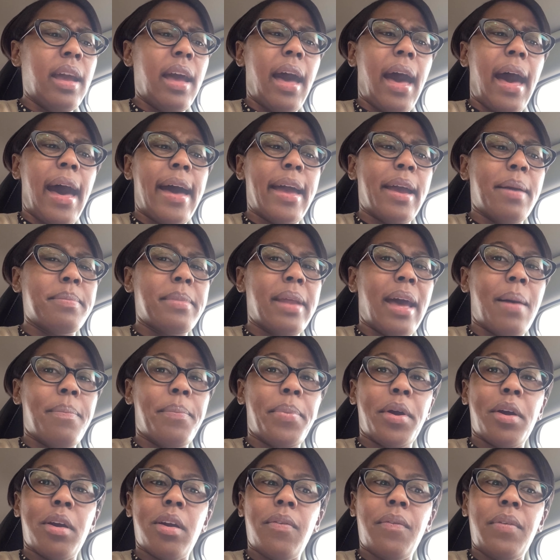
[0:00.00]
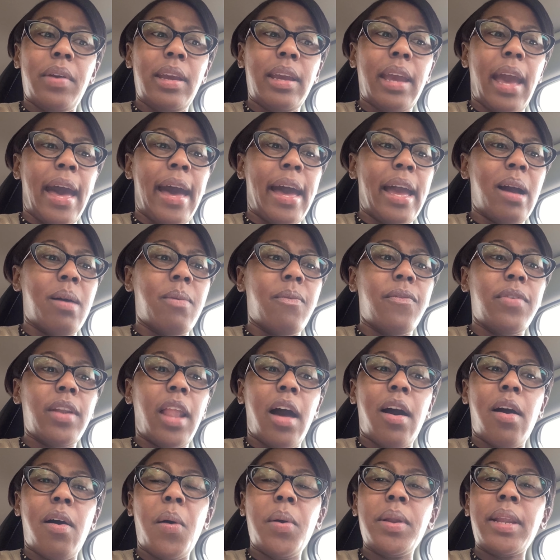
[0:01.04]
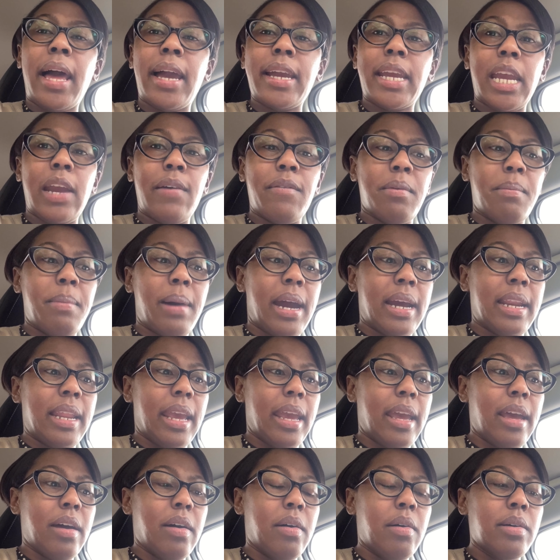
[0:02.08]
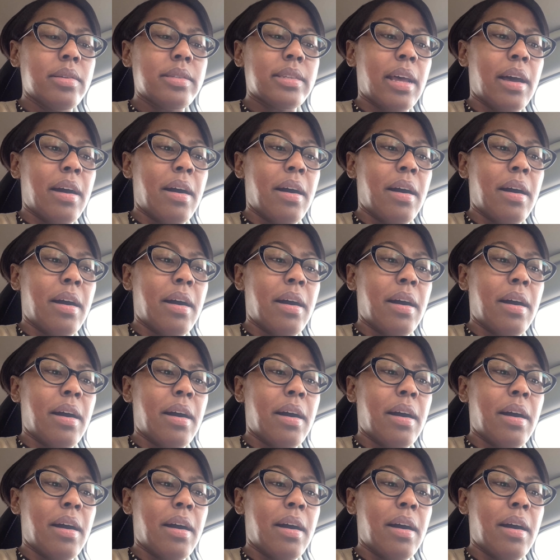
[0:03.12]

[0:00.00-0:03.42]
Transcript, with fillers: I am not perfect. I am flawed like everybody else.